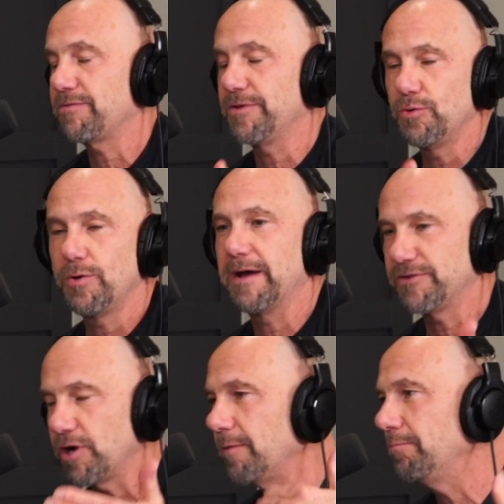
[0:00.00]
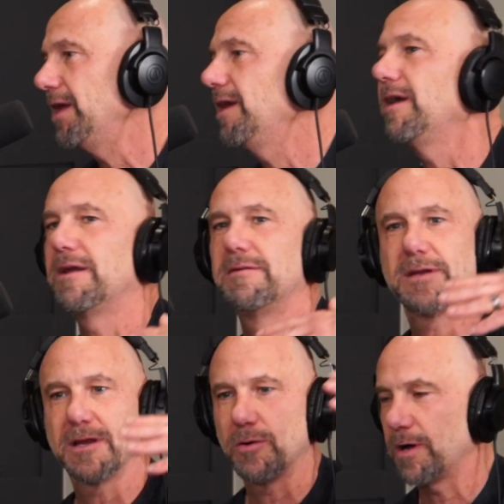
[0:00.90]
you have taught me and,
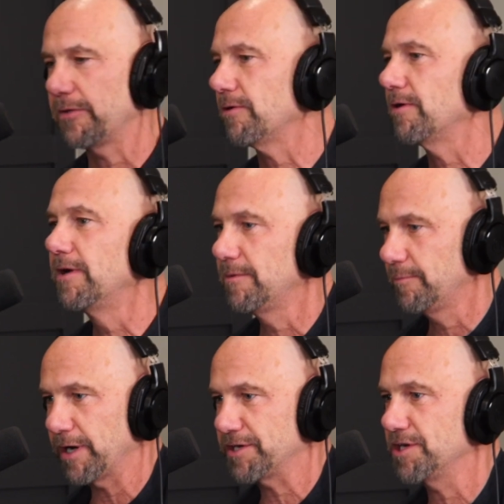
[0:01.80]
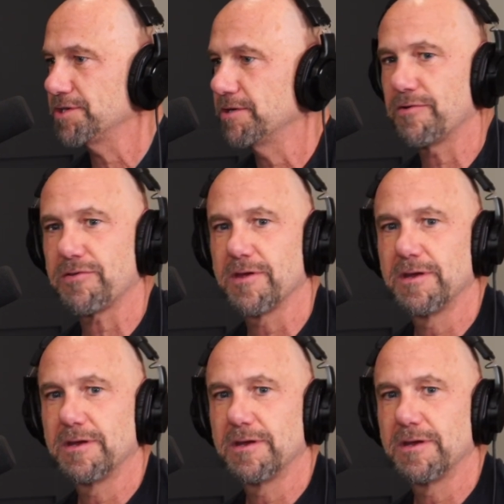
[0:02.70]
other practitioners.